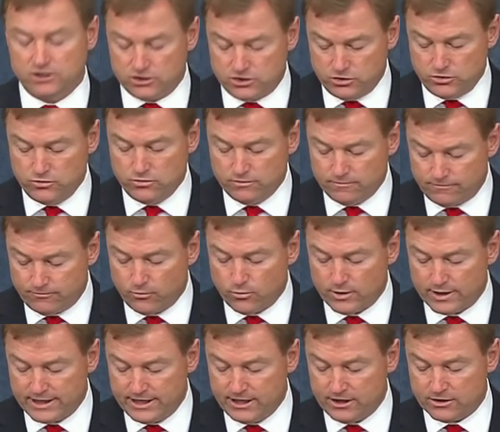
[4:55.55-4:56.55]
2 to
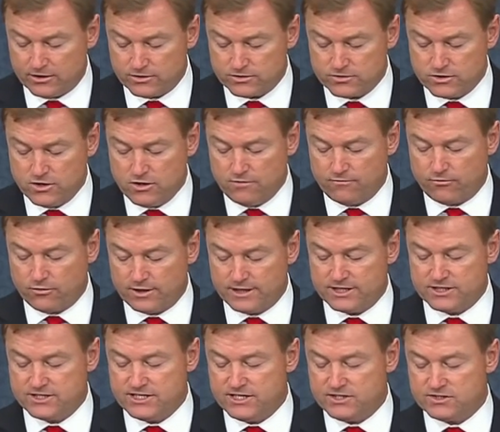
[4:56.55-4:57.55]
4 years for a
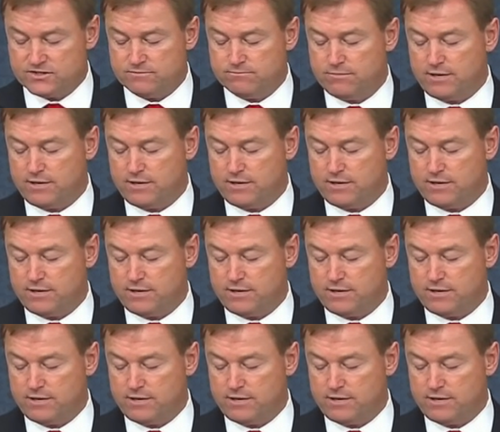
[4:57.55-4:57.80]
decision